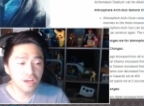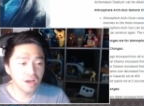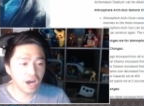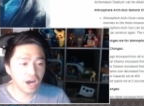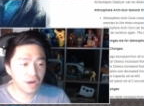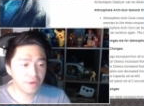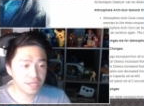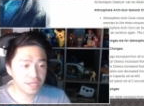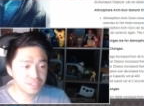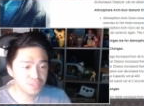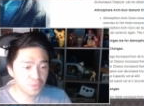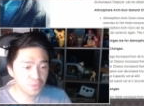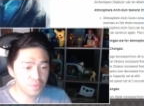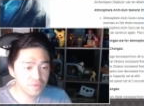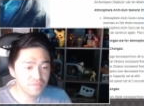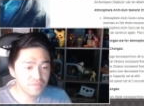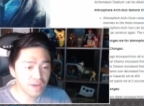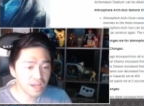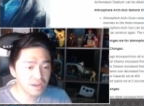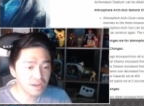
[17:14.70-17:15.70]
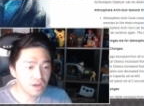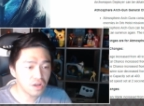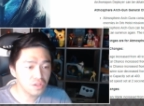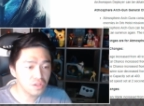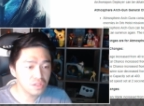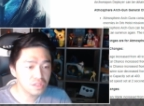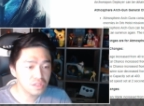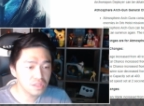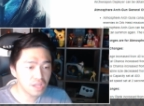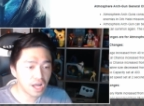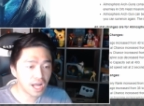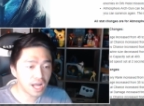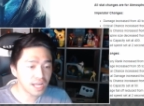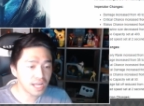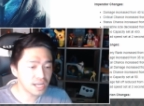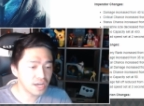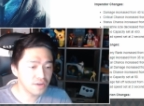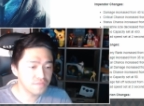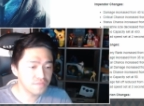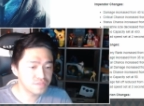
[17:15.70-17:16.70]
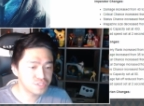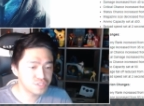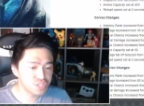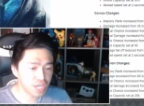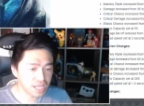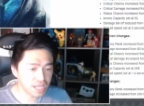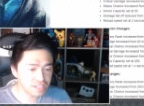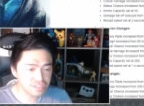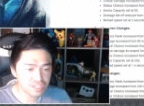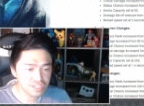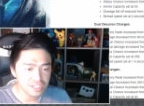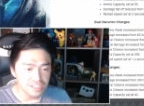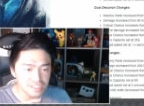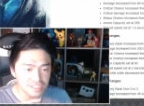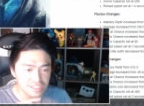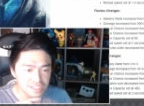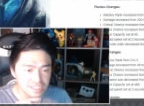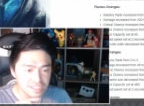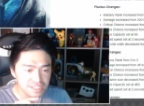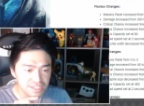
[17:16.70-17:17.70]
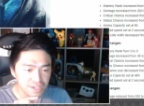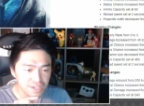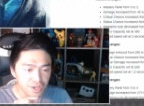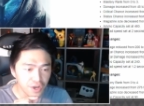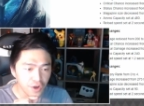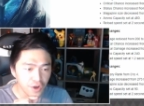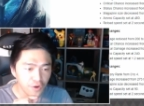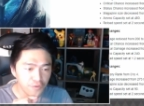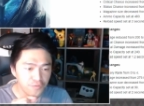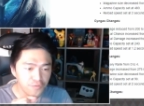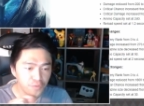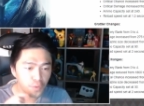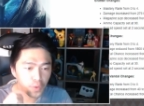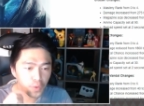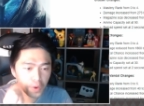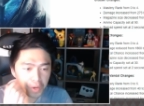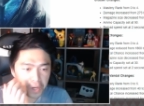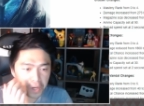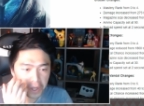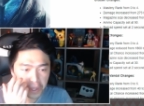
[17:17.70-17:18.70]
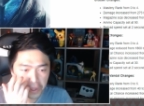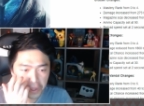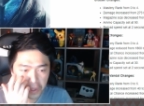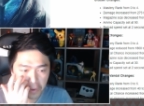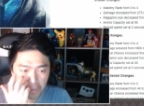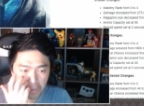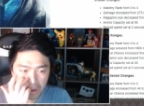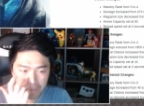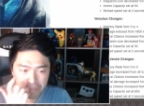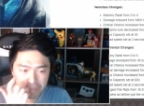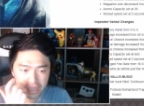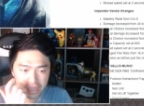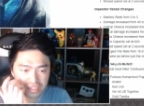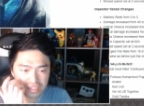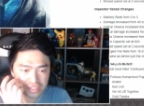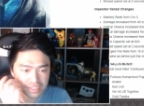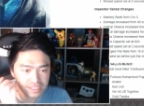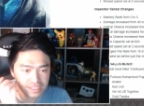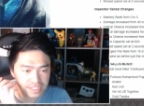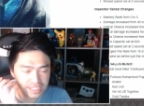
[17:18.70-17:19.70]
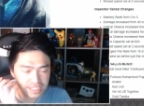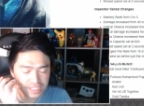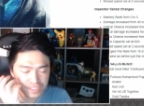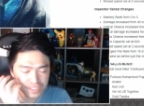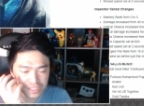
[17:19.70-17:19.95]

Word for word: All right, so we've got a lot of changes for the weapons.